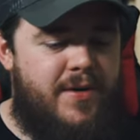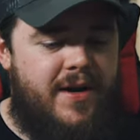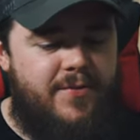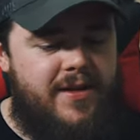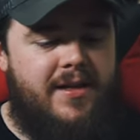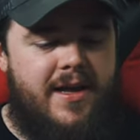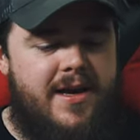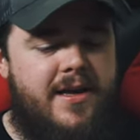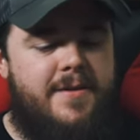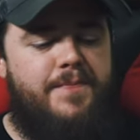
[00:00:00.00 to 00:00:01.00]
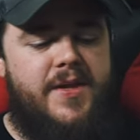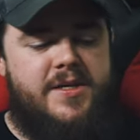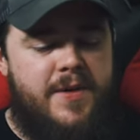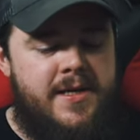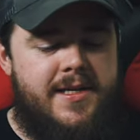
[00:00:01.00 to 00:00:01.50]
but I really like it.
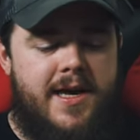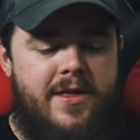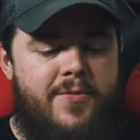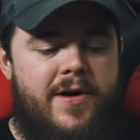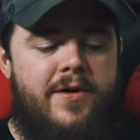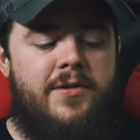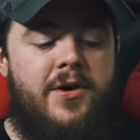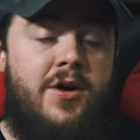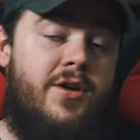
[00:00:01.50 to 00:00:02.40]
It's pieced together well.